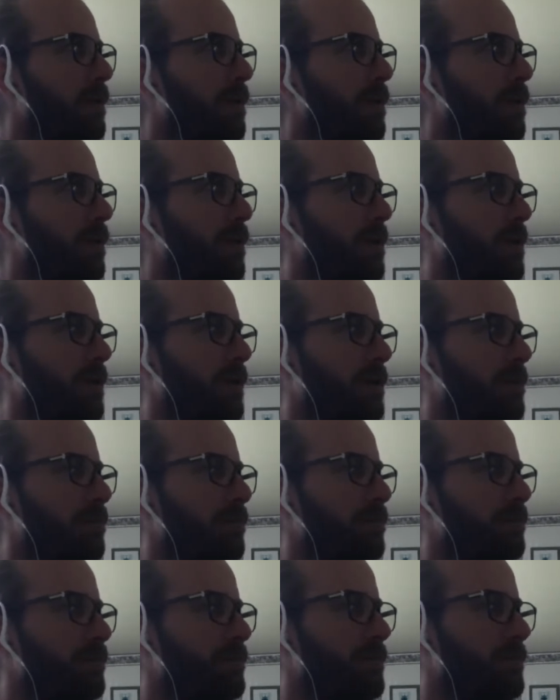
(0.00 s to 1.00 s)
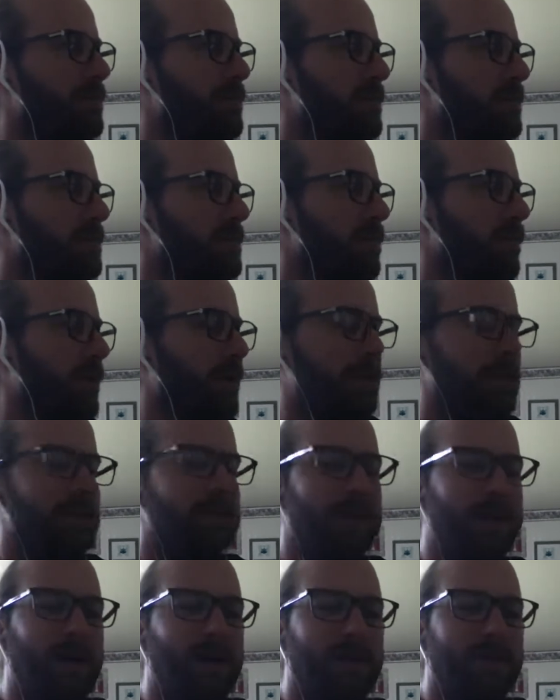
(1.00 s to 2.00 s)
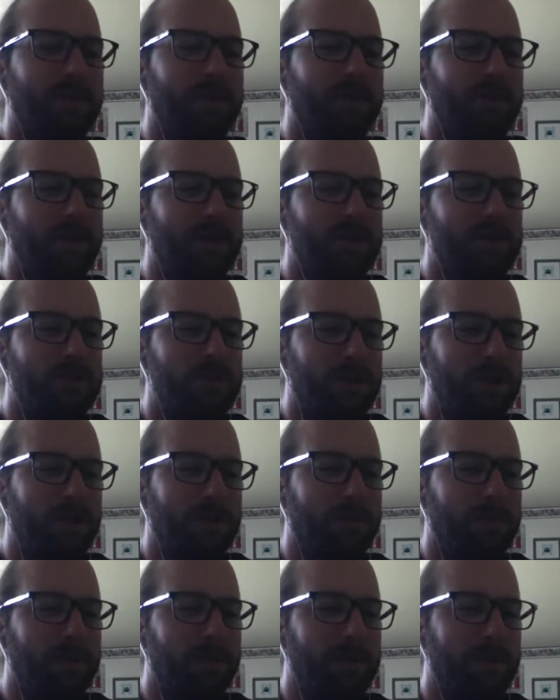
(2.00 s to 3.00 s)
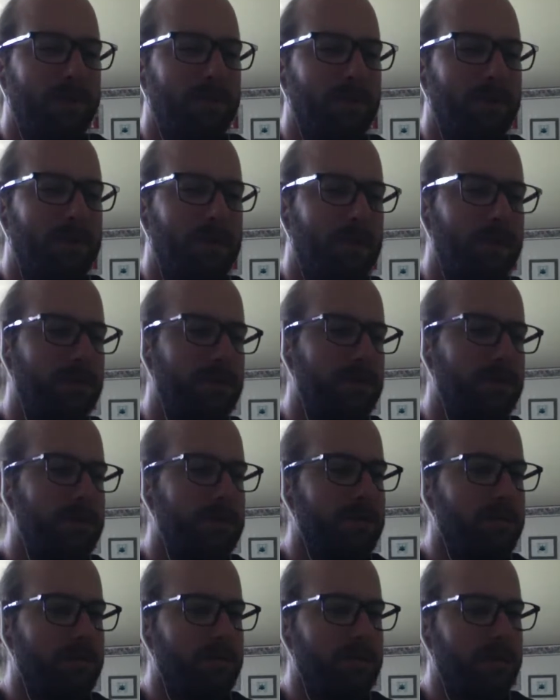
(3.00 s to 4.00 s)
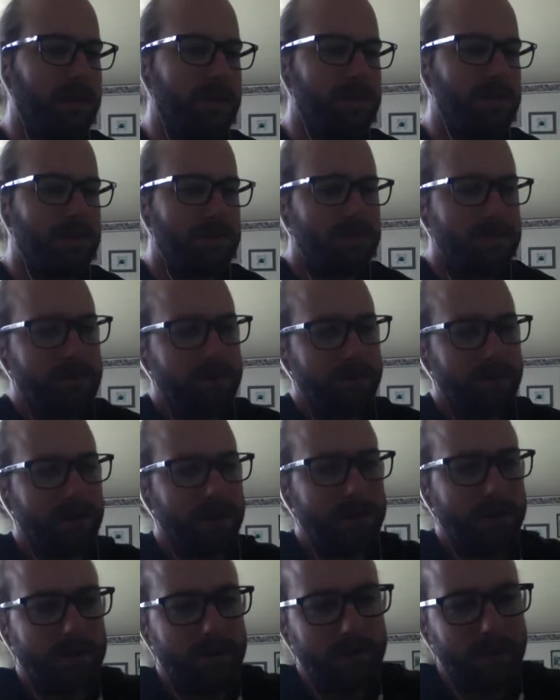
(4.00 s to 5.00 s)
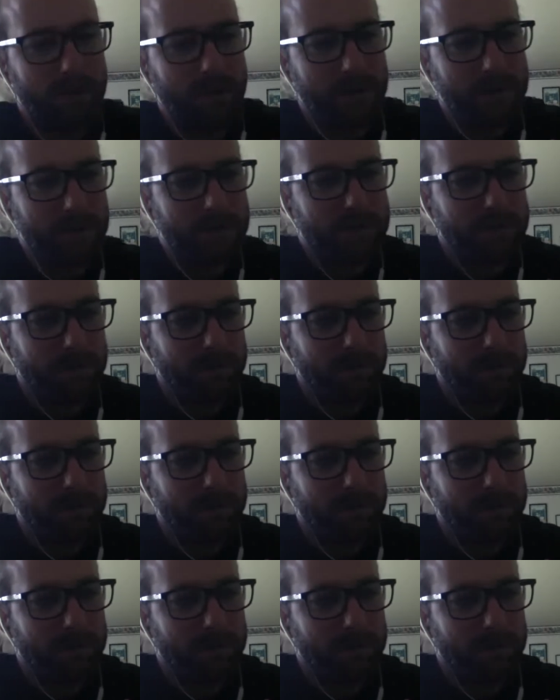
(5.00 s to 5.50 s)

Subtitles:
So we can kind of finish up. I think we need glaciers. Do we already do glaciers?